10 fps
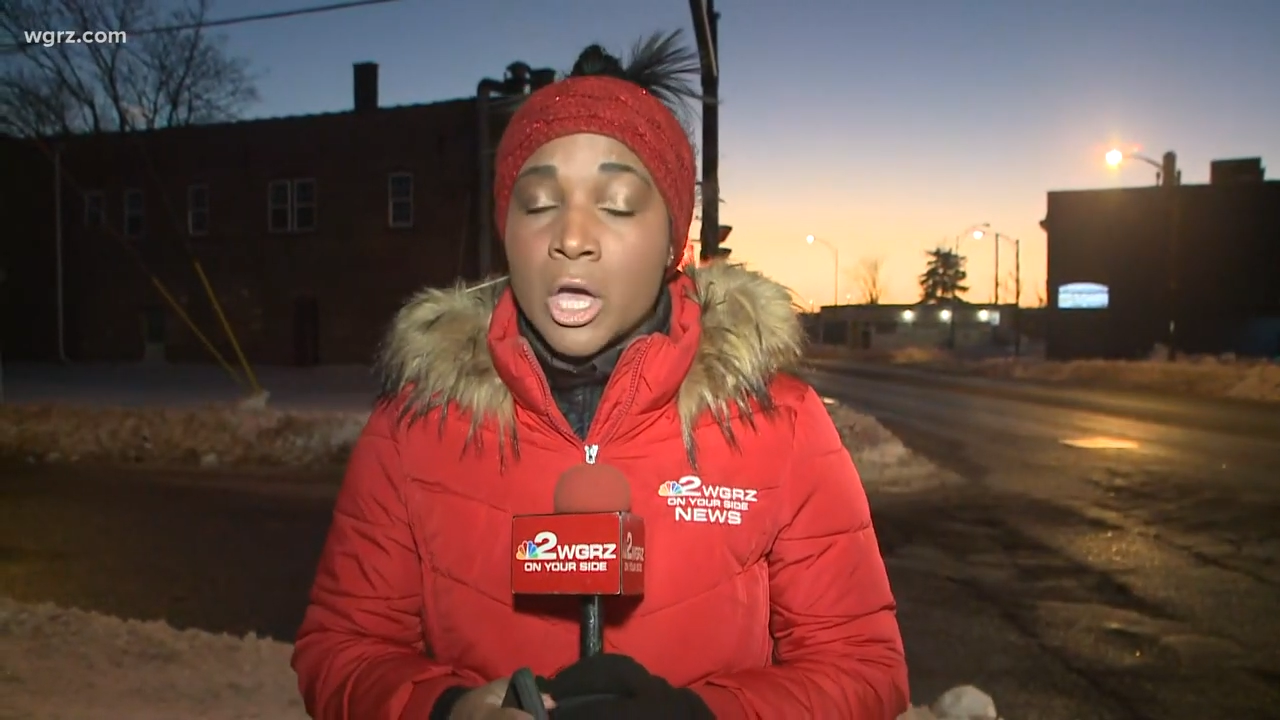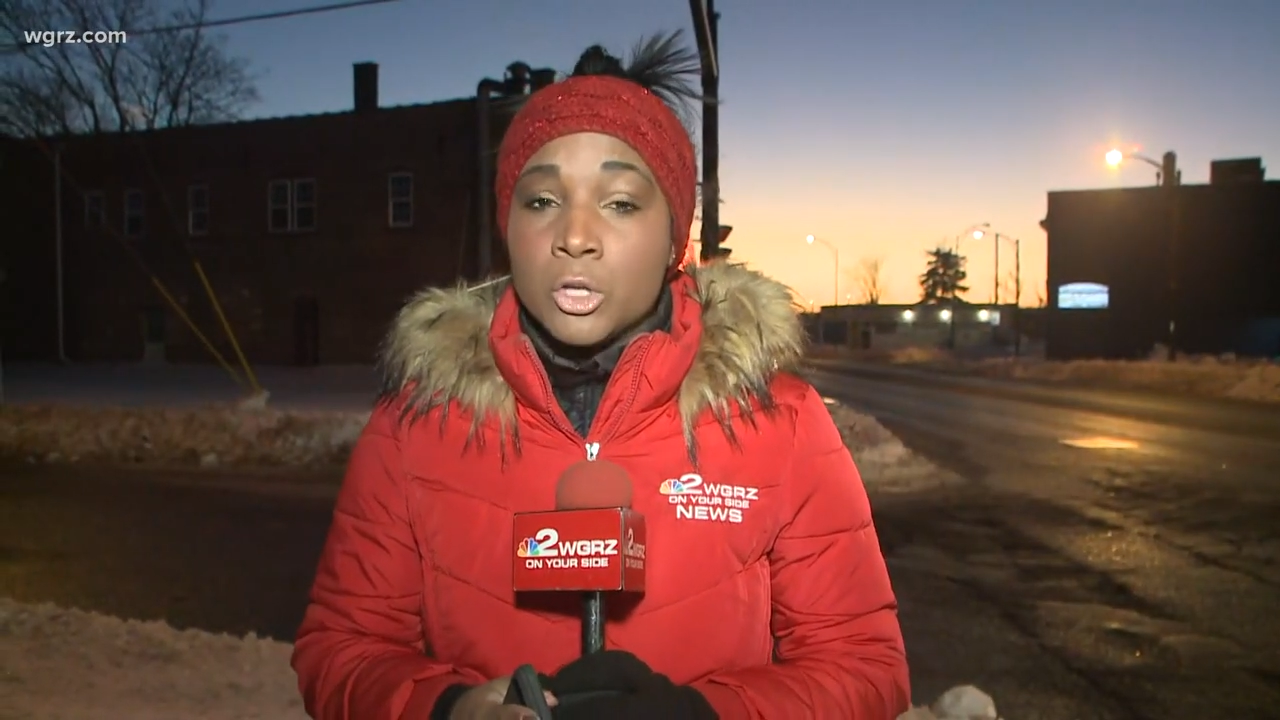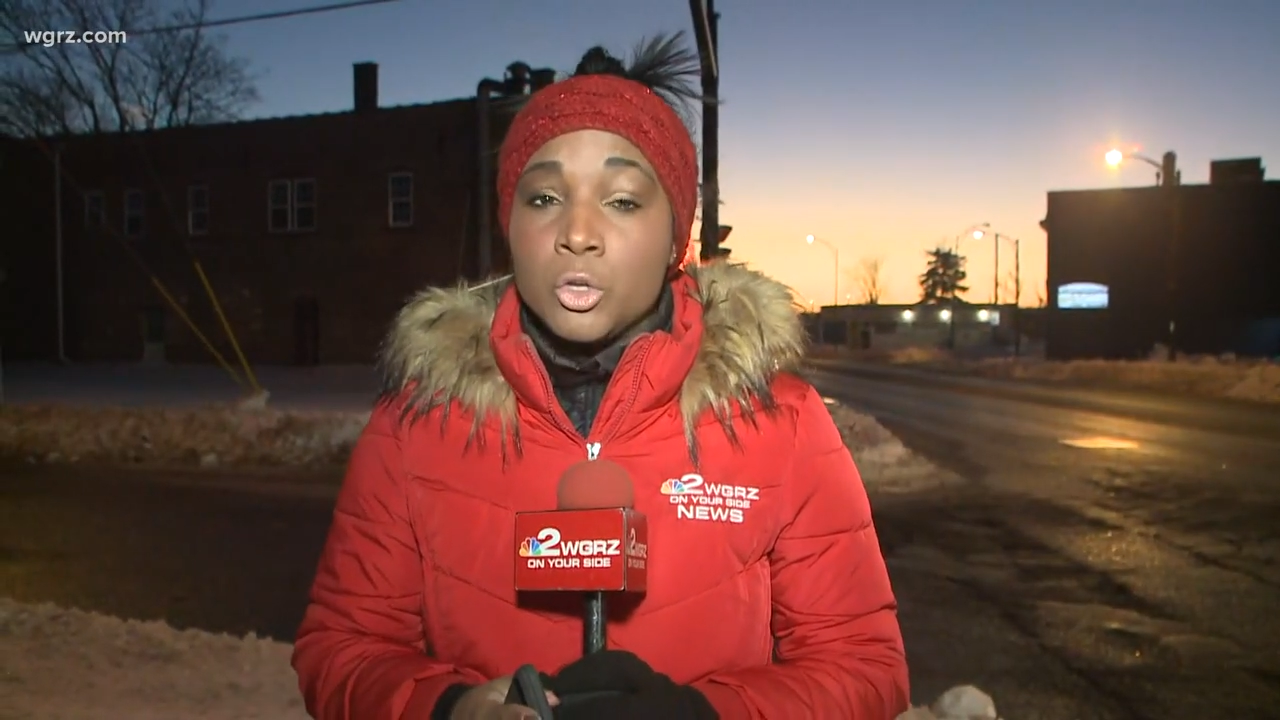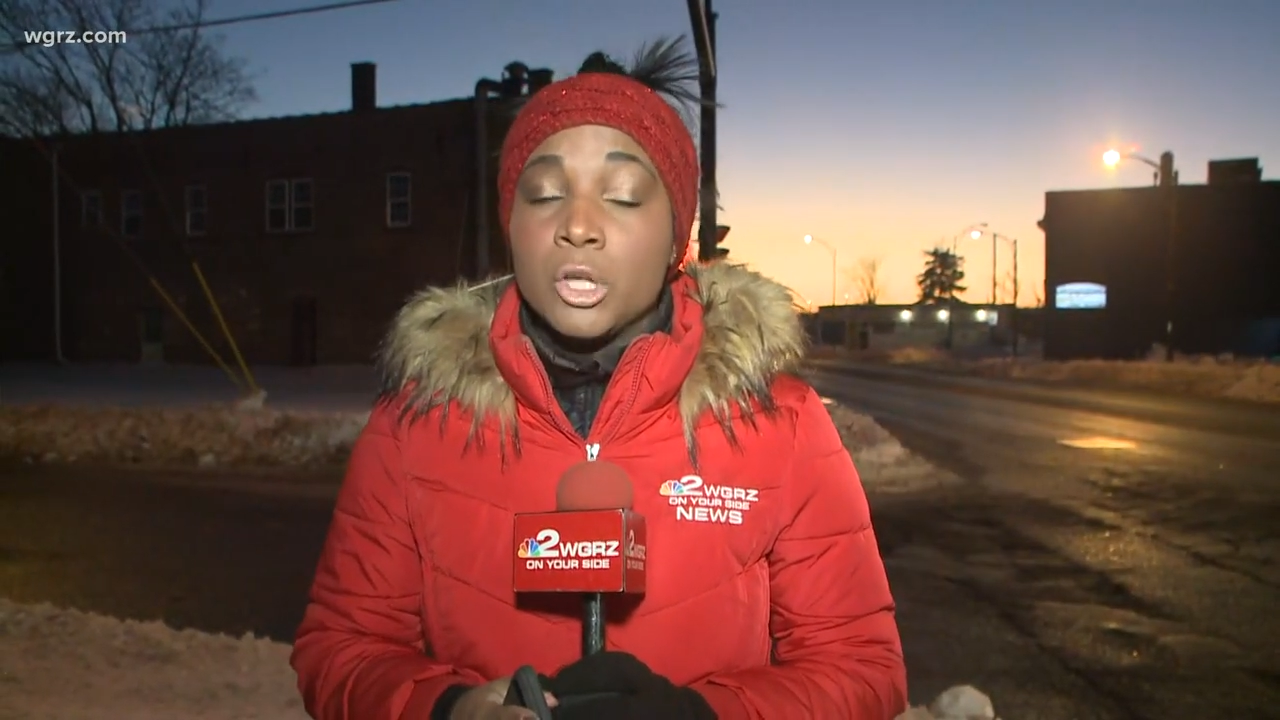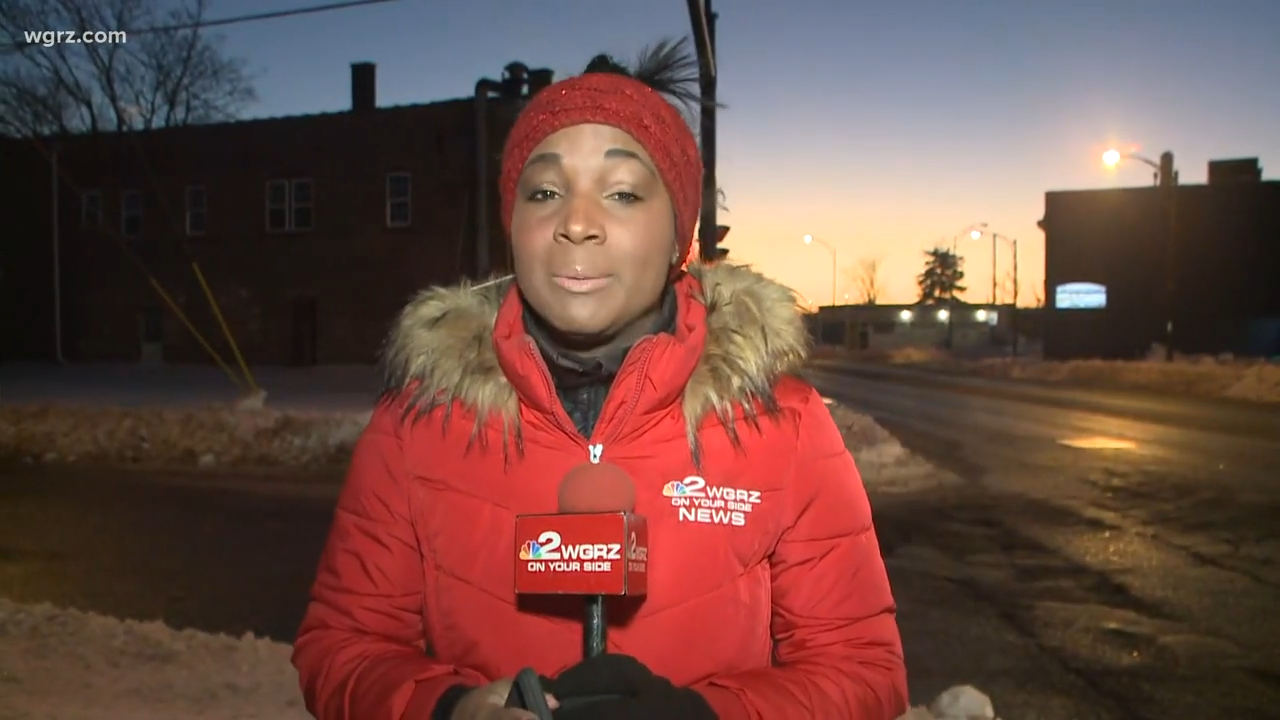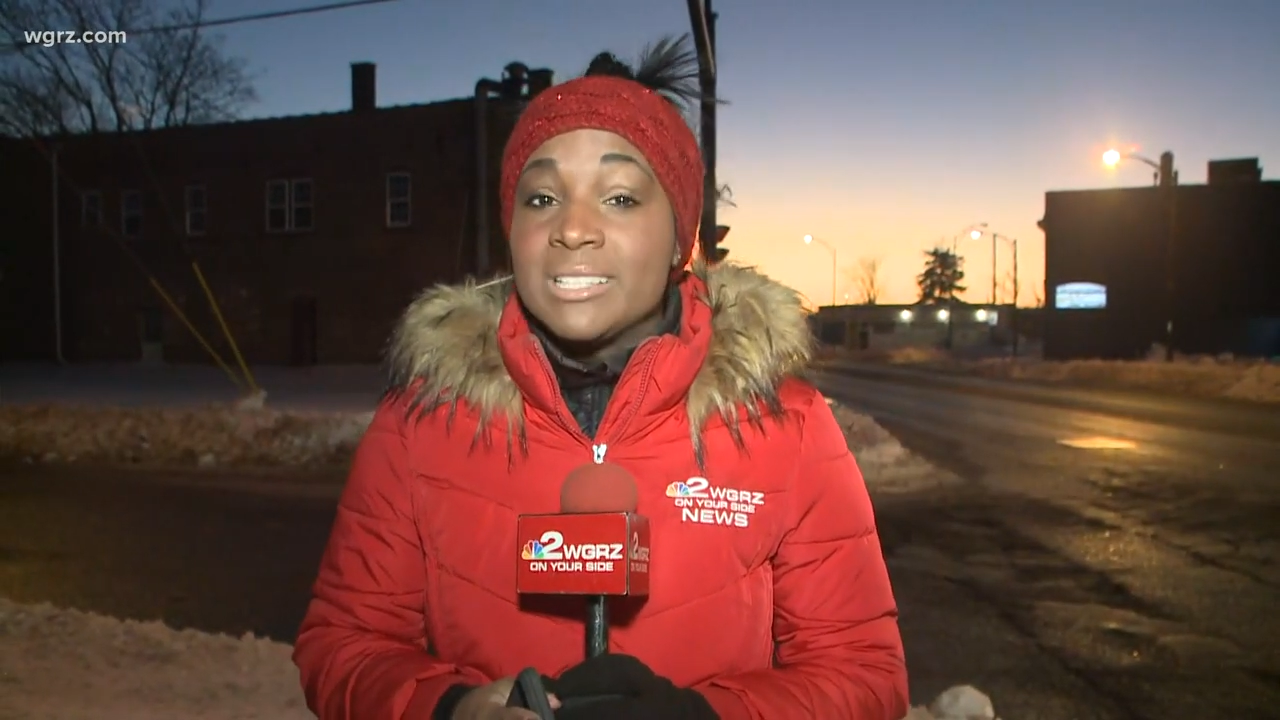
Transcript: you could be